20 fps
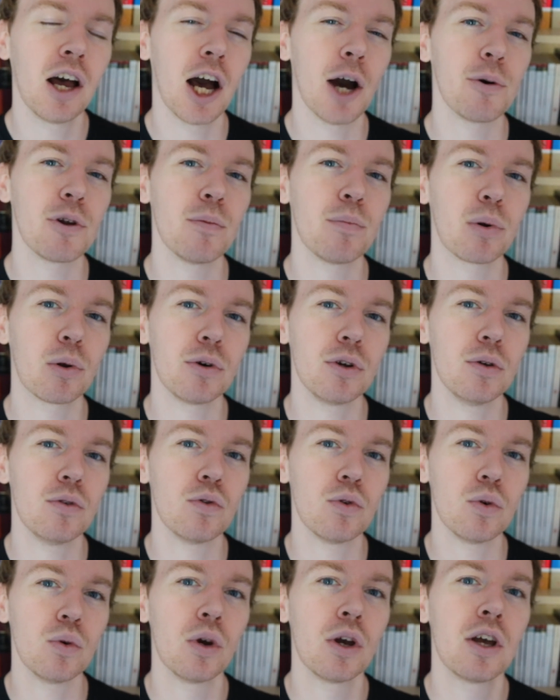I would implore you
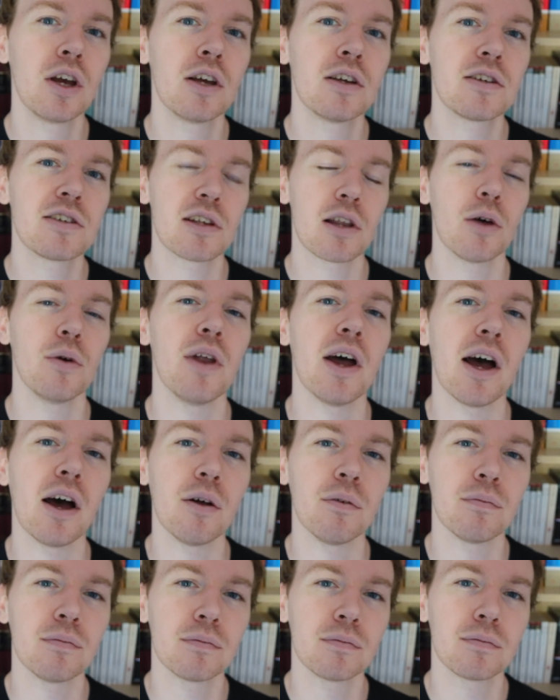to slow
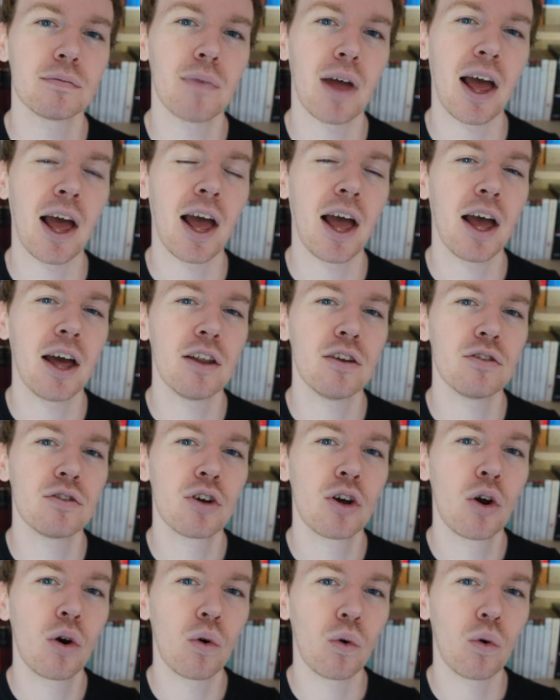down and